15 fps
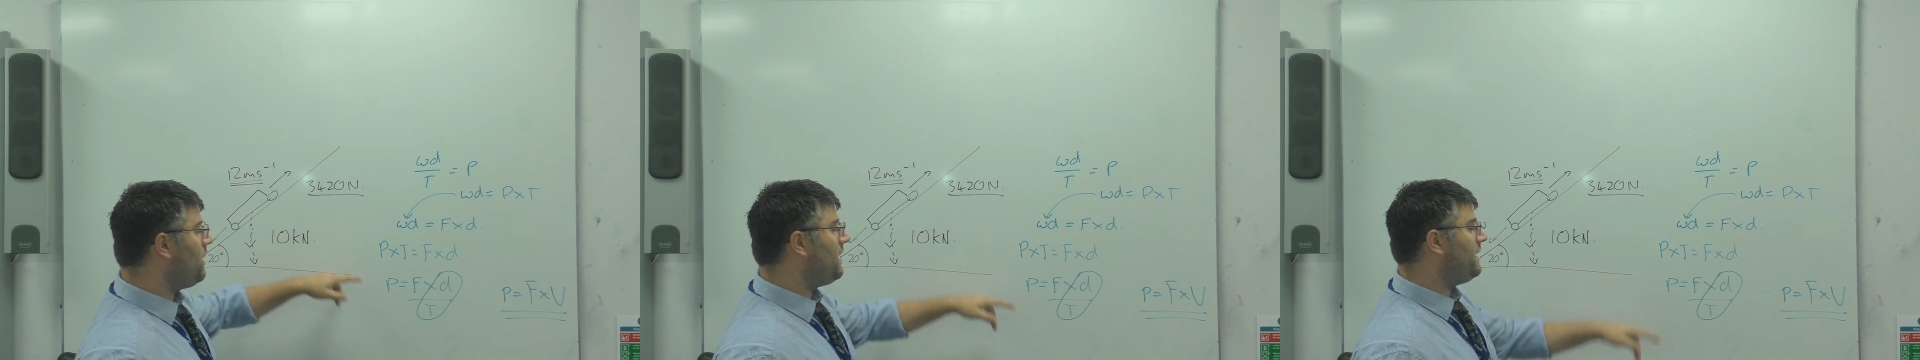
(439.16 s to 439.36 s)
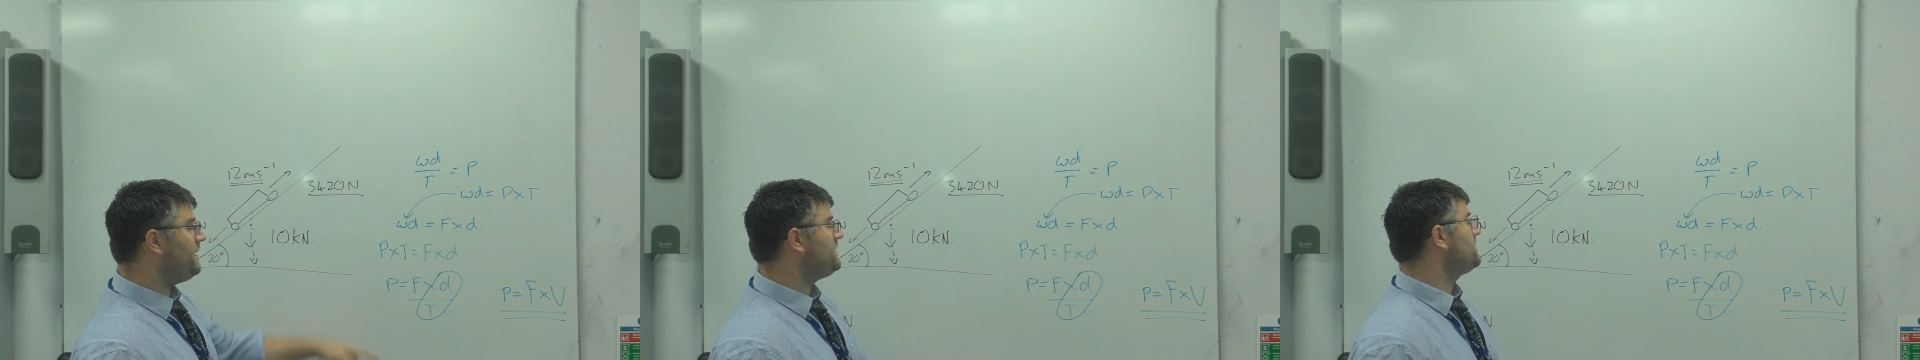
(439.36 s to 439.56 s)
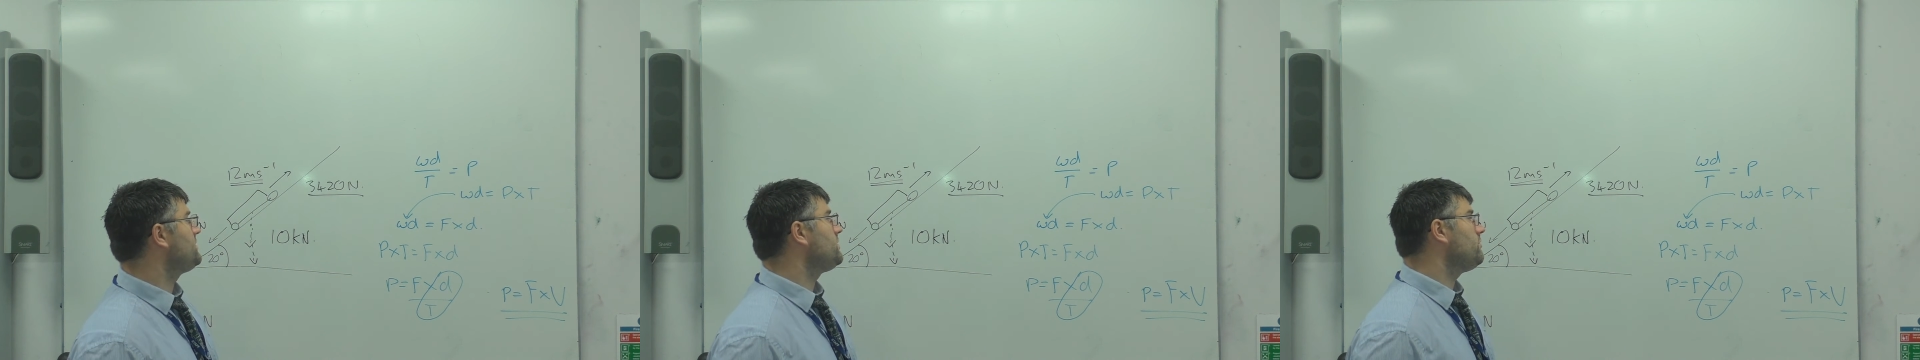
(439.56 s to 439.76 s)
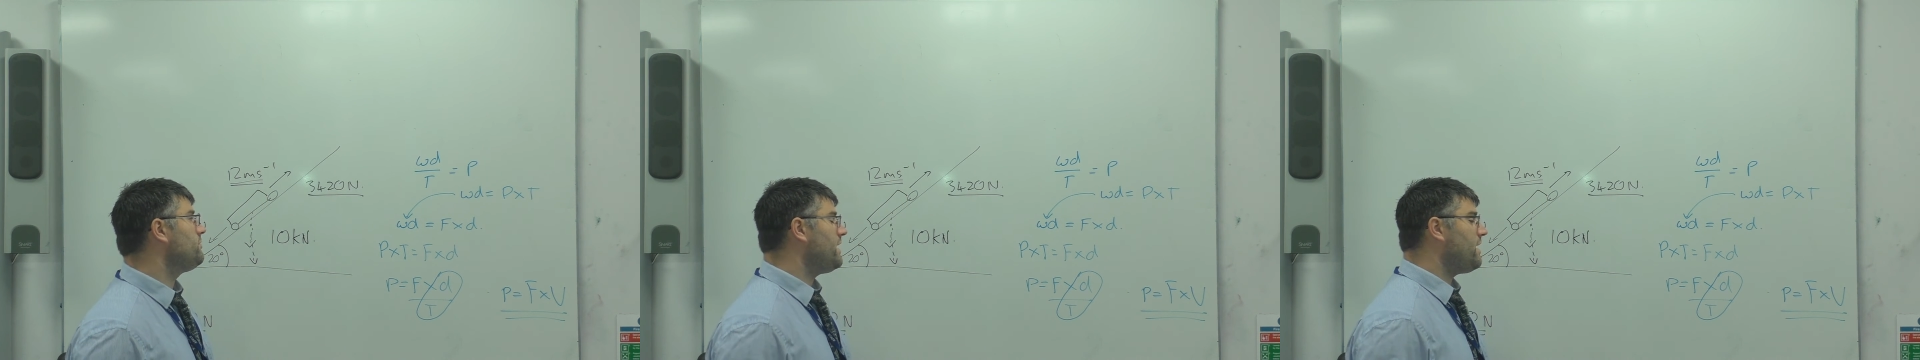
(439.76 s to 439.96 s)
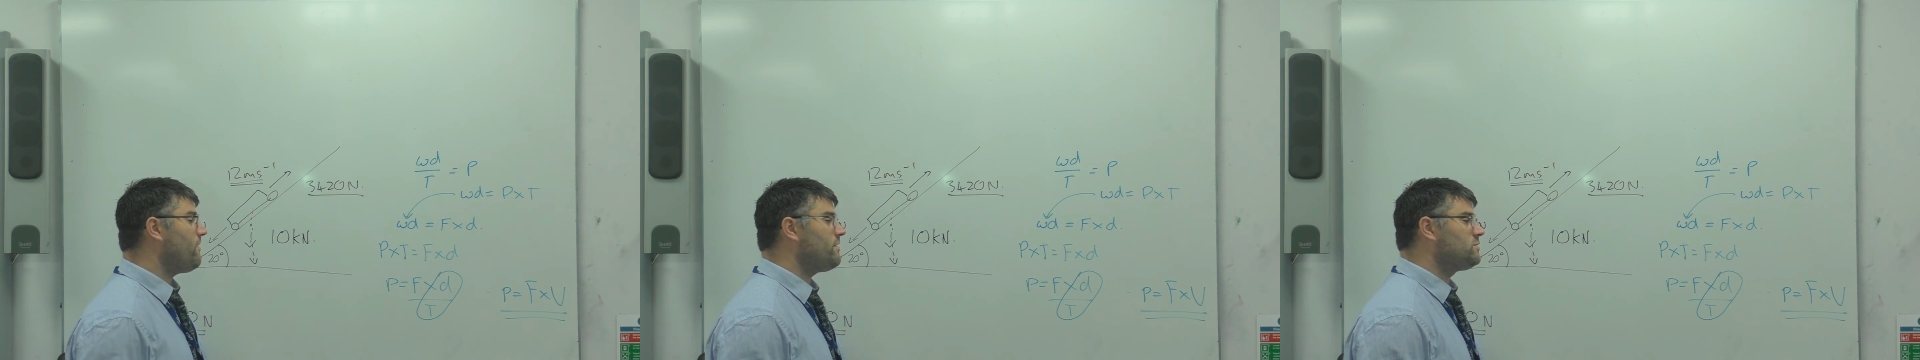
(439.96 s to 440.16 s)
I need to do
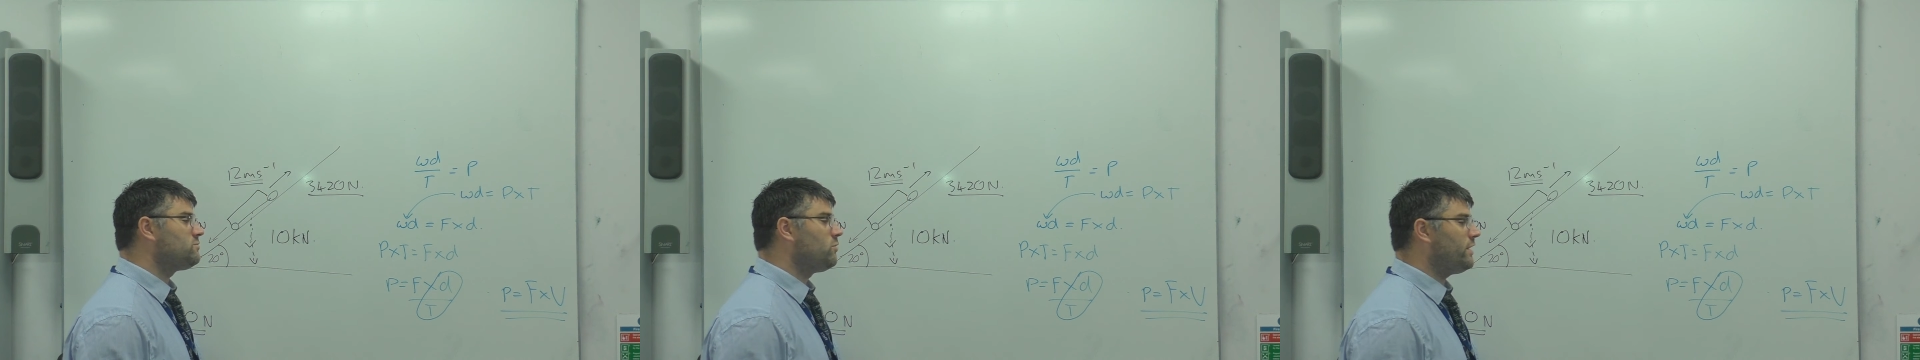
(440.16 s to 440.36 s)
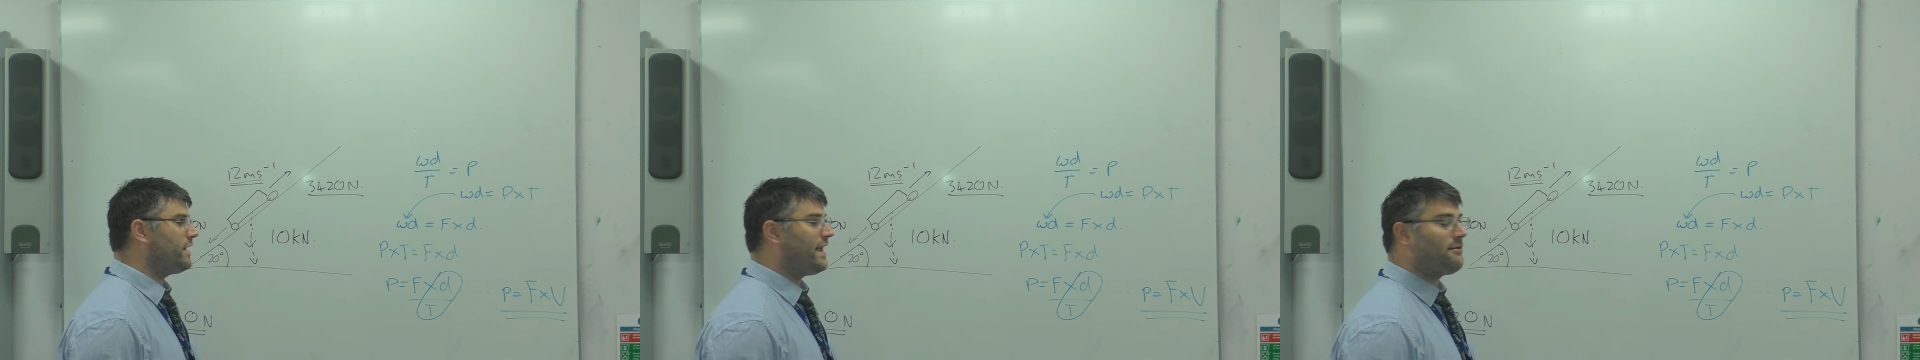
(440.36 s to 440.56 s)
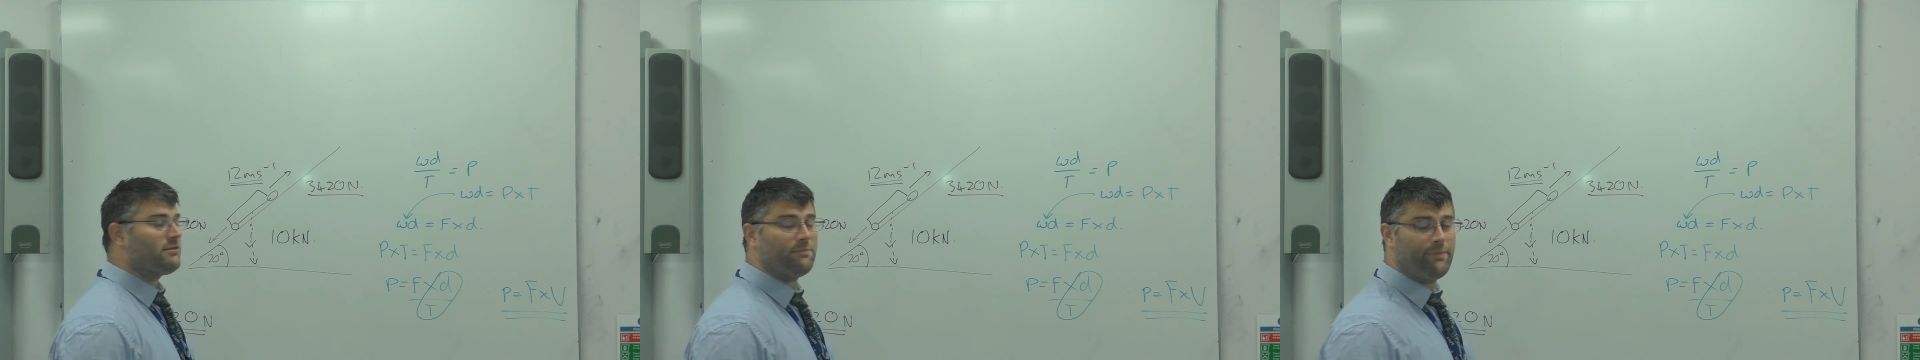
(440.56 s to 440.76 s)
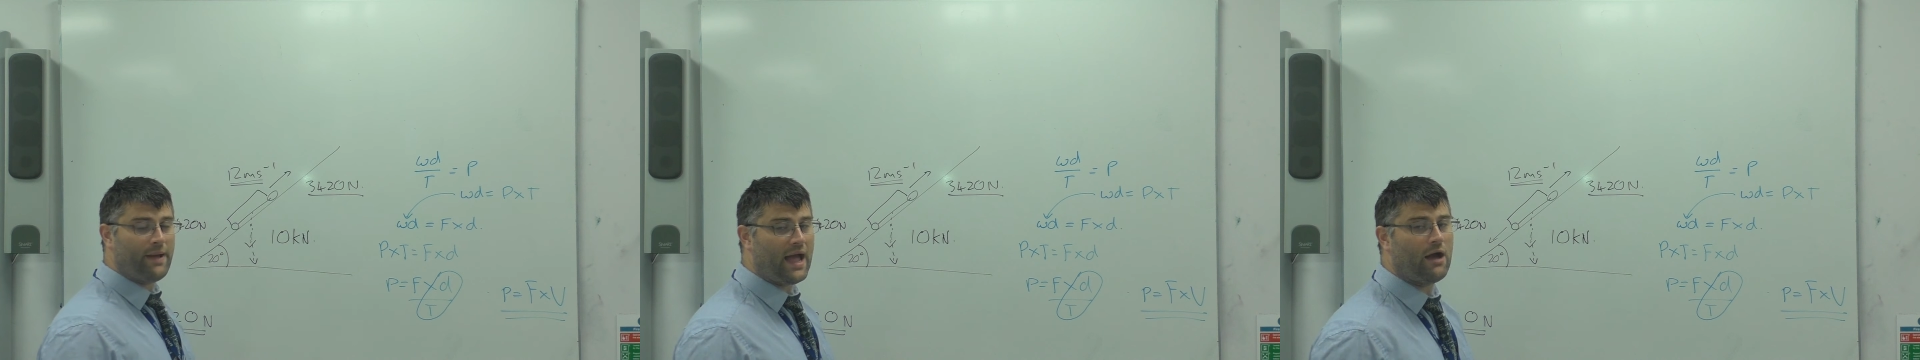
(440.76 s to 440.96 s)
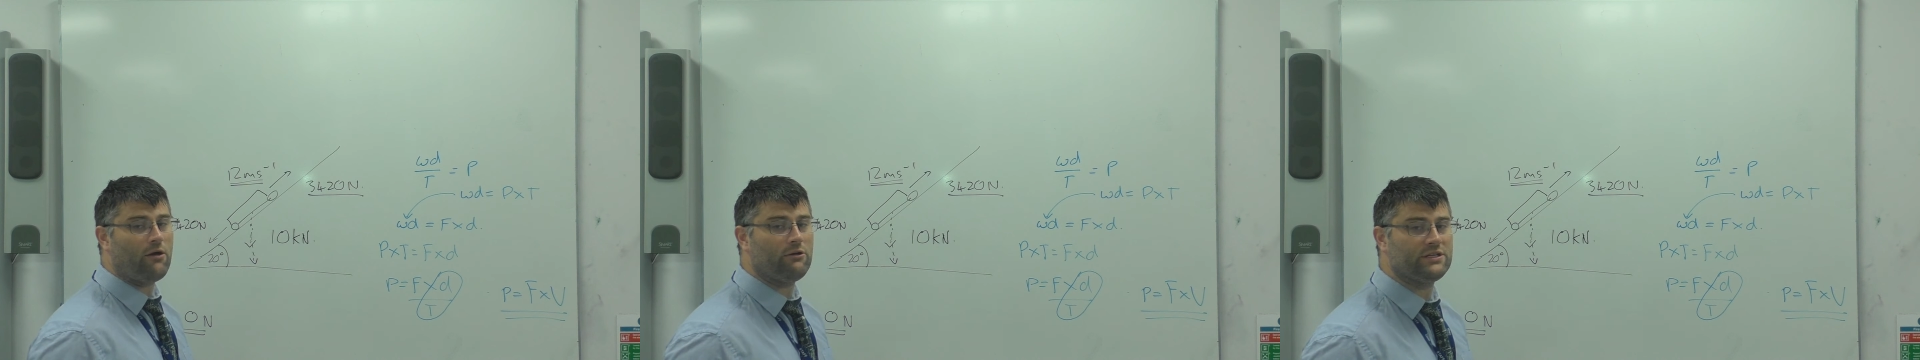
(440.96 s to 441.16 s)
now is work out the
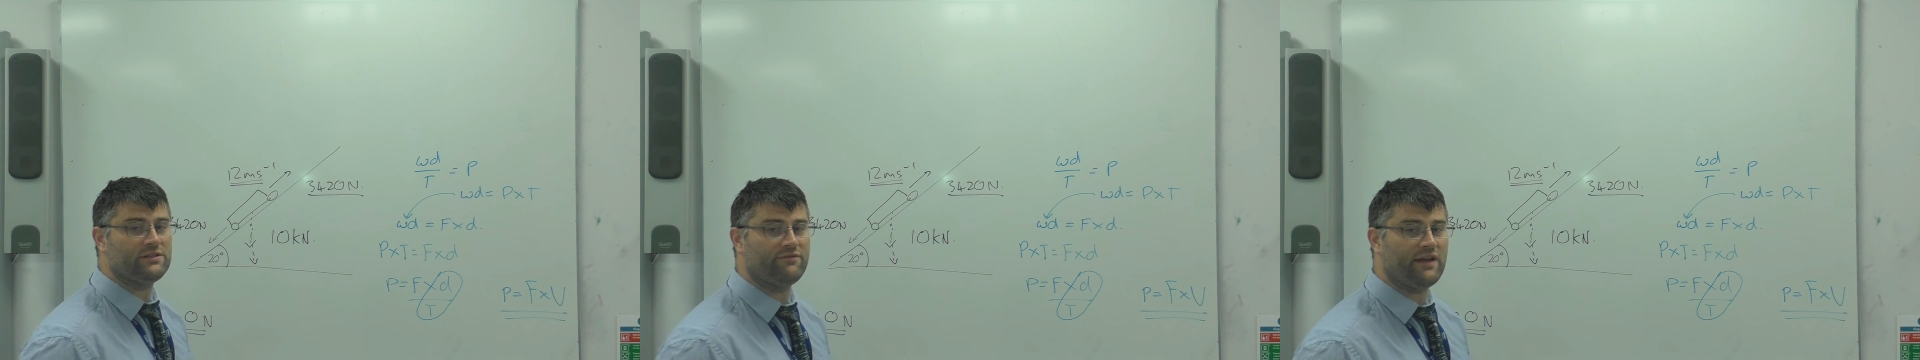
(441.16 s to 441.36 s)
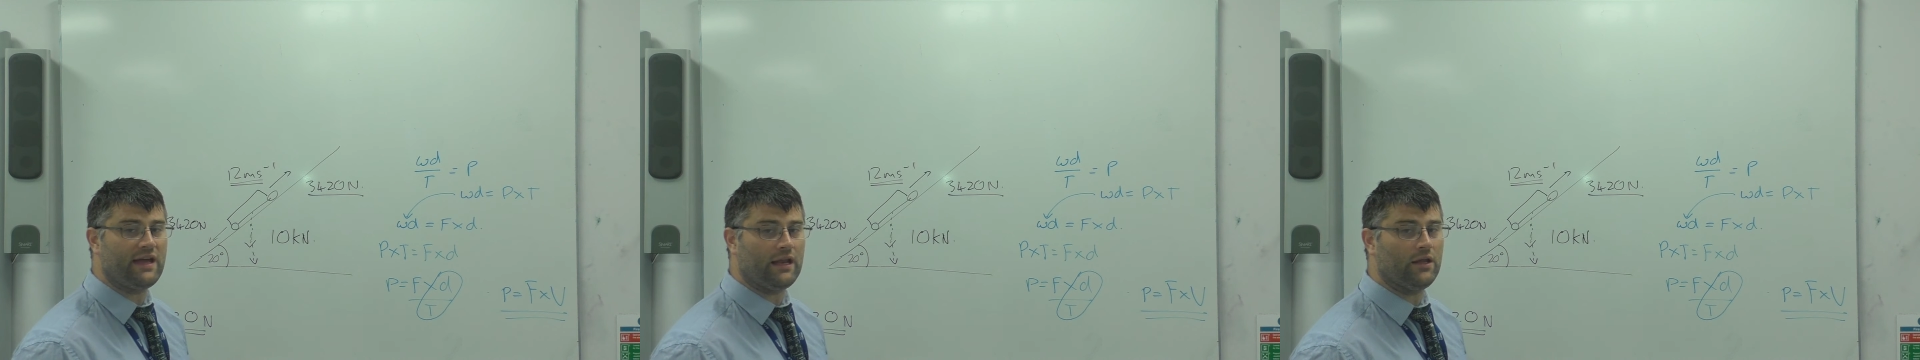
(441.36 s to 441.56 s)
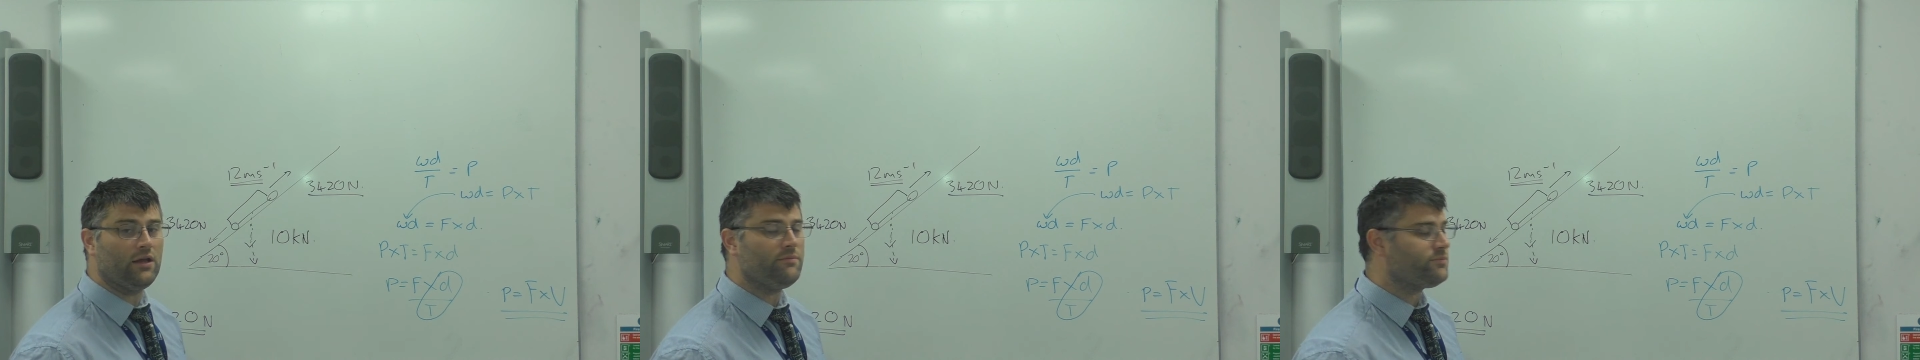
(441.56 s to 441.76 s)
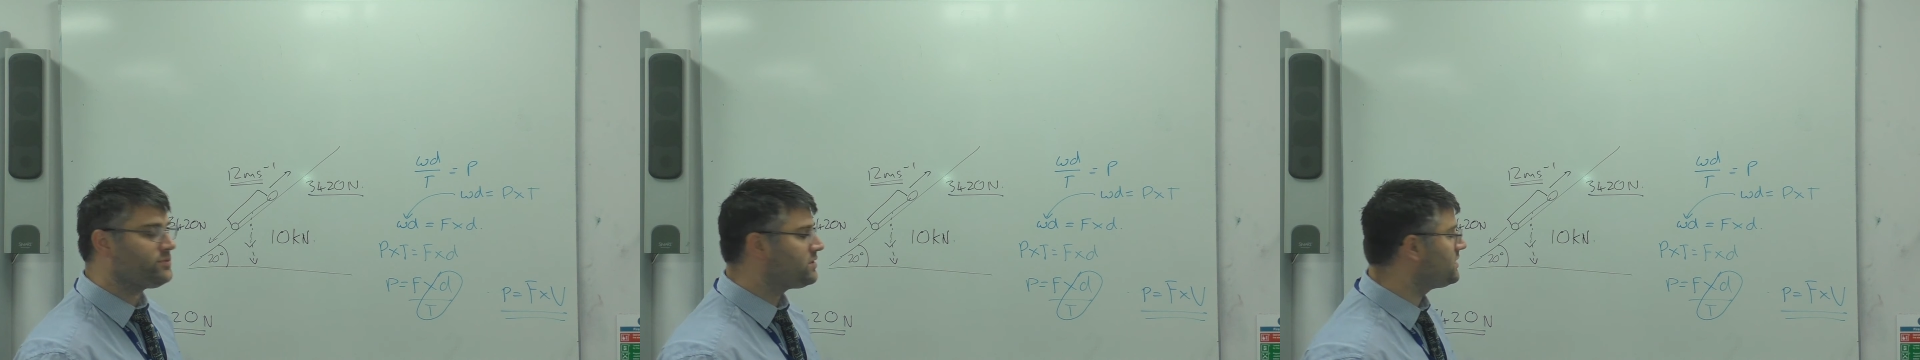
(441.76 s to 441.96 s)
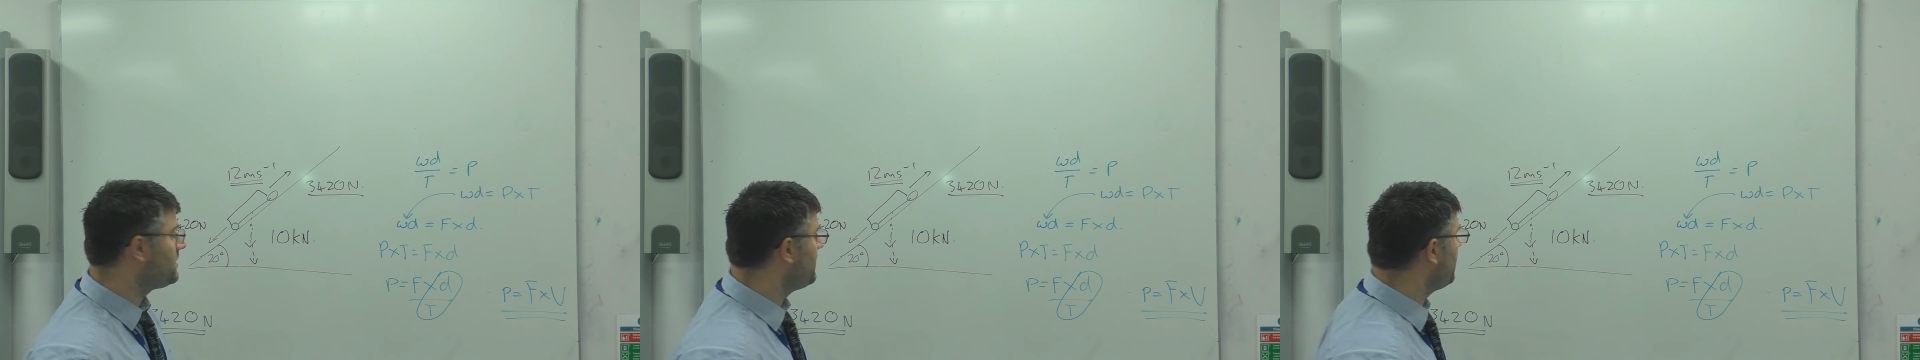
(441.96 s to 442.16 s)
power developed